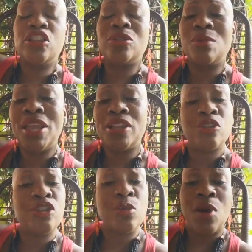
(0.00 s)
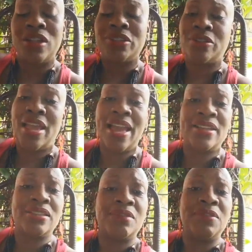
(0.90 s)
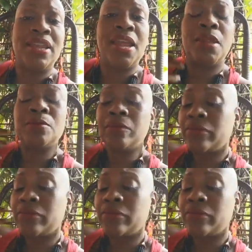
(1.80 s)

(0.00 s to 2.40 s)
So make sure you're washing your hands every day.